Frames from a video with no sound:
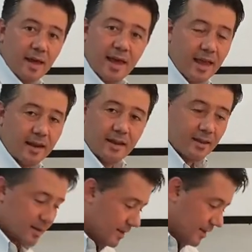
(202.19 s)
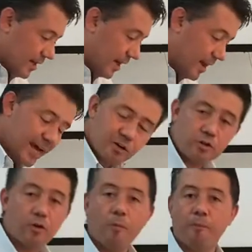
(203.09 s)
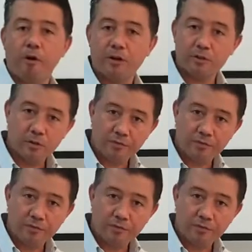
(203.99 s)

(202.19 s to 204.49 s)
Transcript: any electrical part on